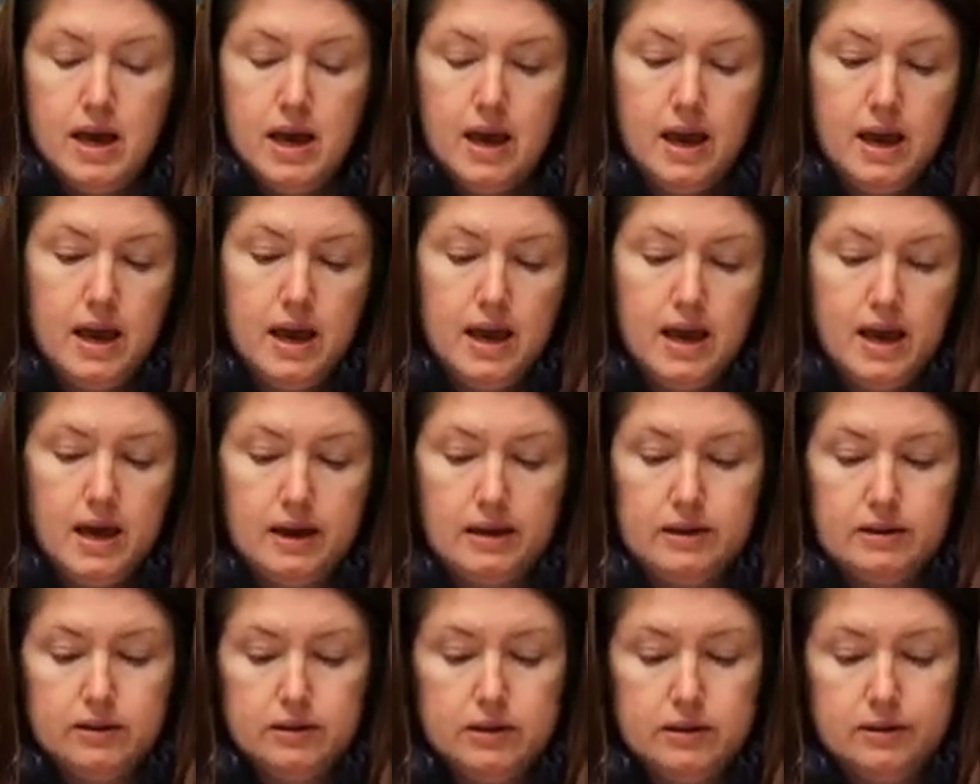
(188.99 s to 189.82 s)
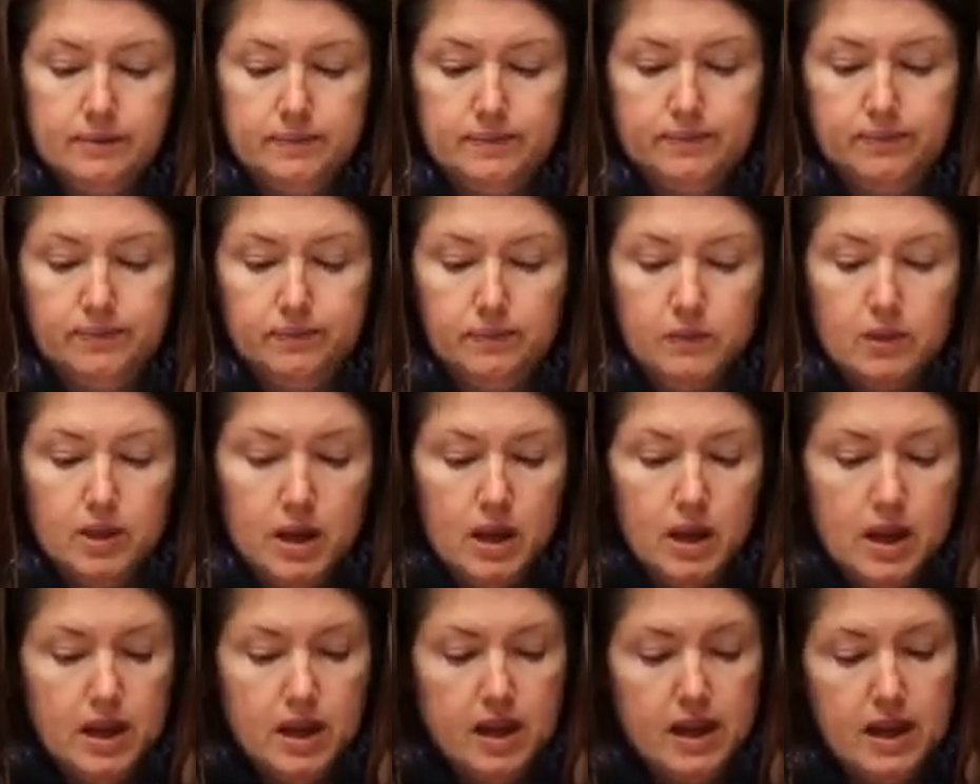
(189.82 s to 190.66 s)
And
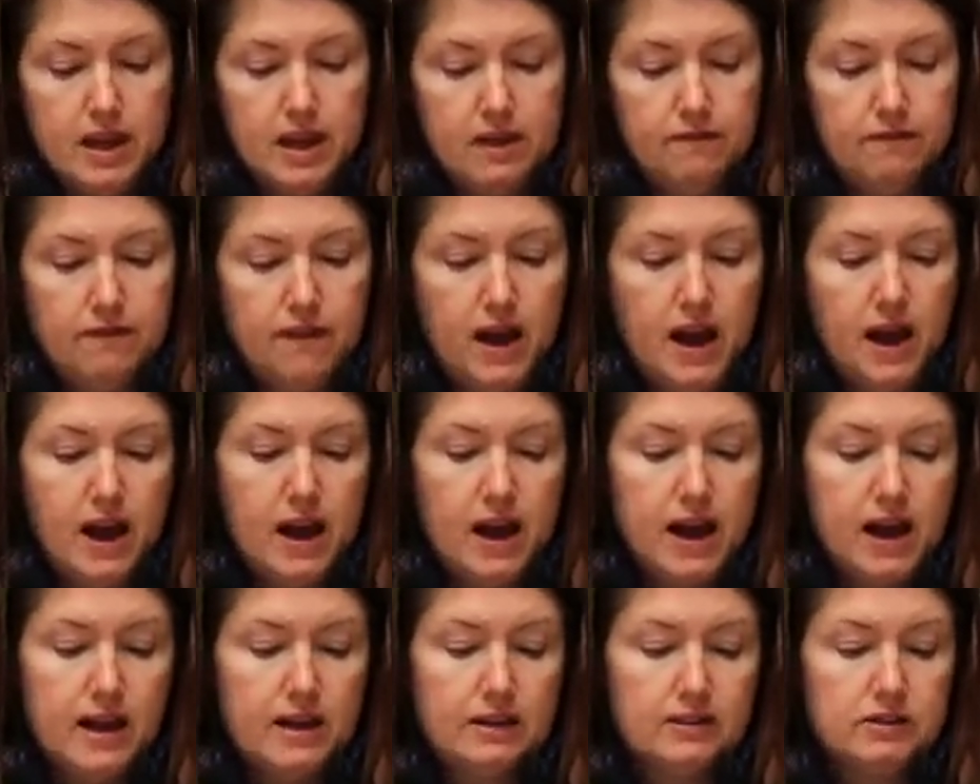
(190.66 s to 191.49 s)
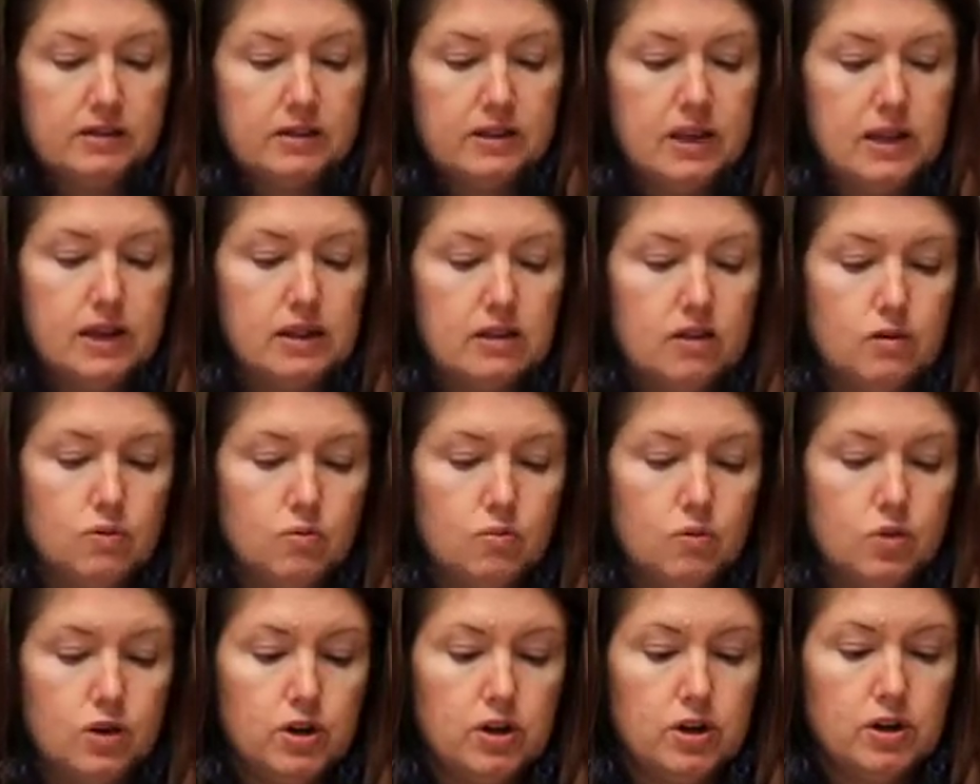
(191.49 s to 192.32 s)
if I say the
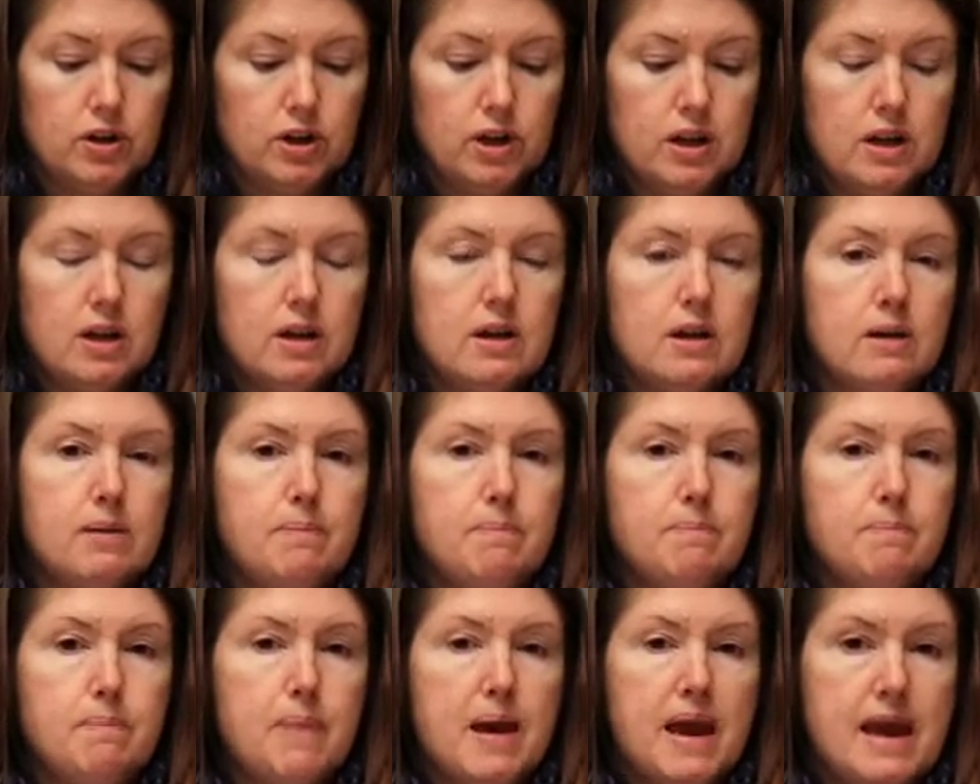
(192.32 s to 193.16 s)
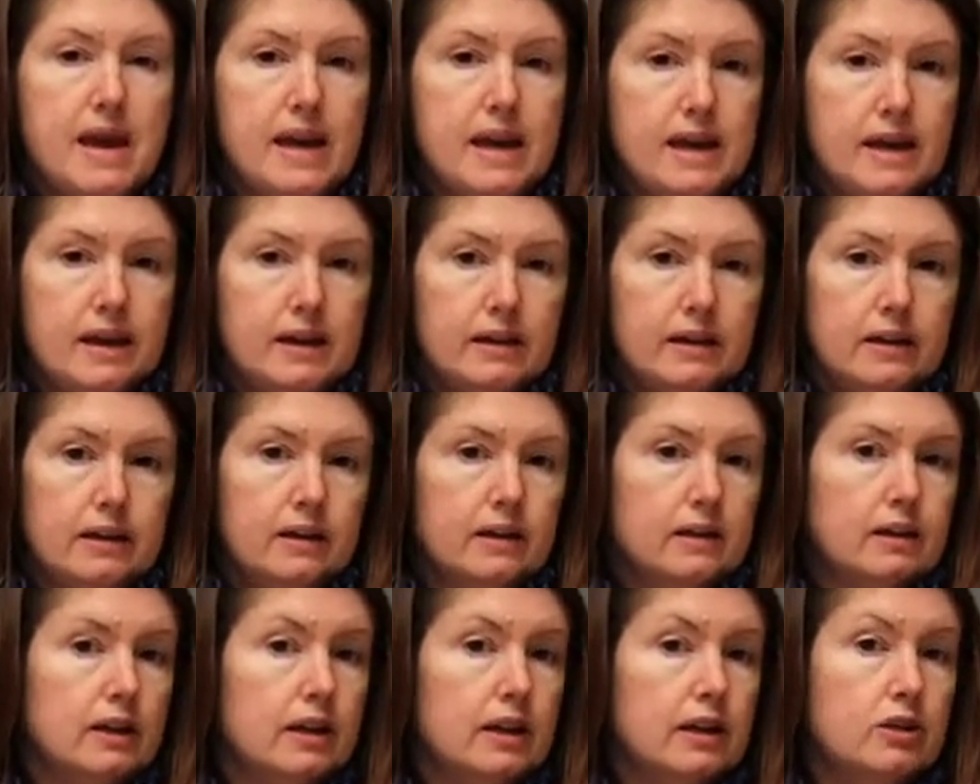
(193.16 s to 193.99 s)
word ban,
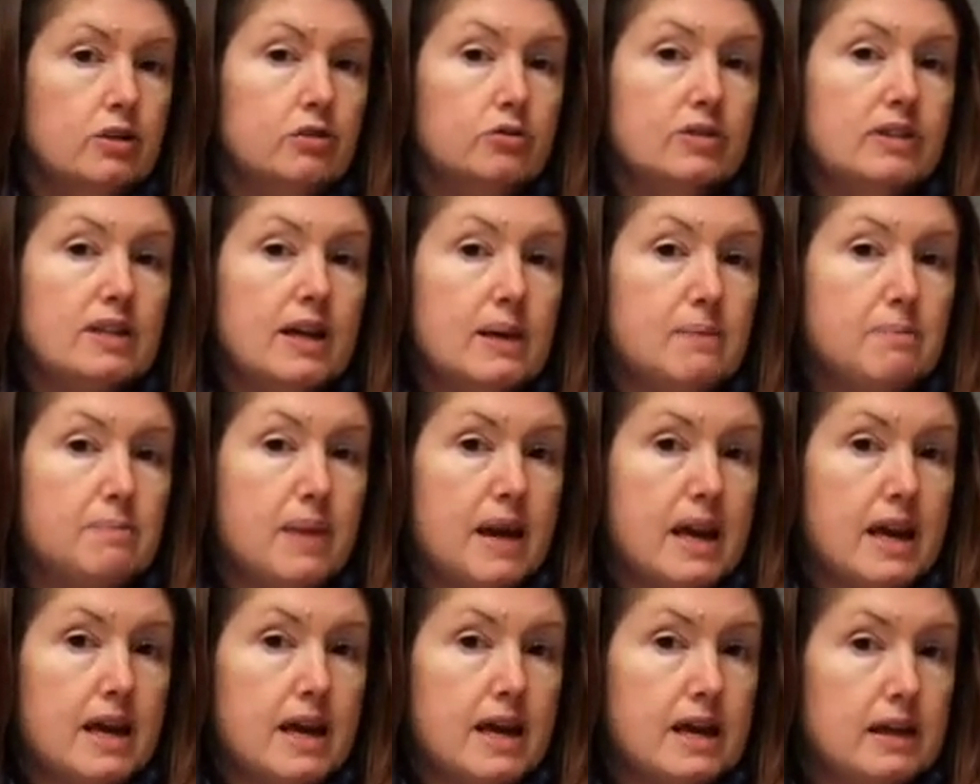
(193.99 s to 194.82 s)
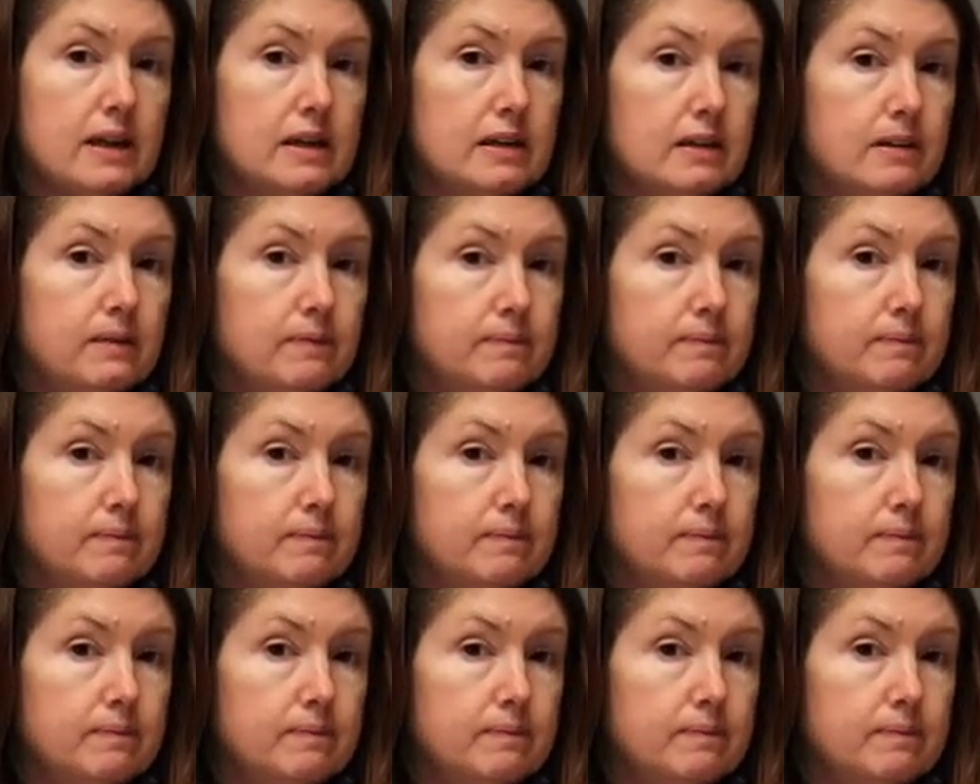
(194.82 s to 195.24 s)
can you say ban?